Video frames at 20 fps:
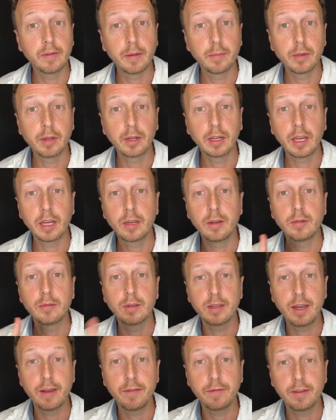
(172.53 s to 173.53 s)
I'm looking at you,
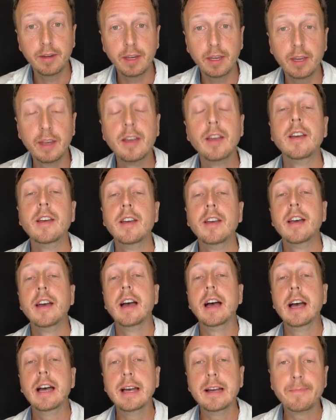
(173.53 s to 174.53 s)
Stephanie.
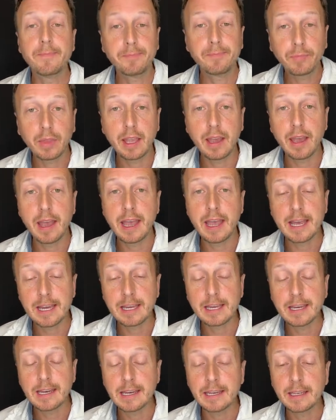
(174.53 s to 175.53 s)
Um,
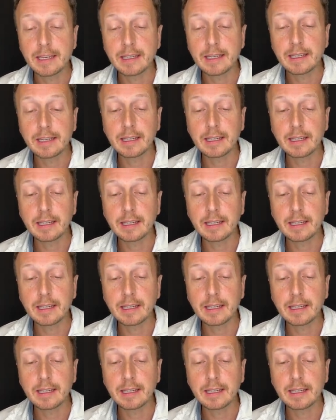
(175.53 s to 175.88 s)
and,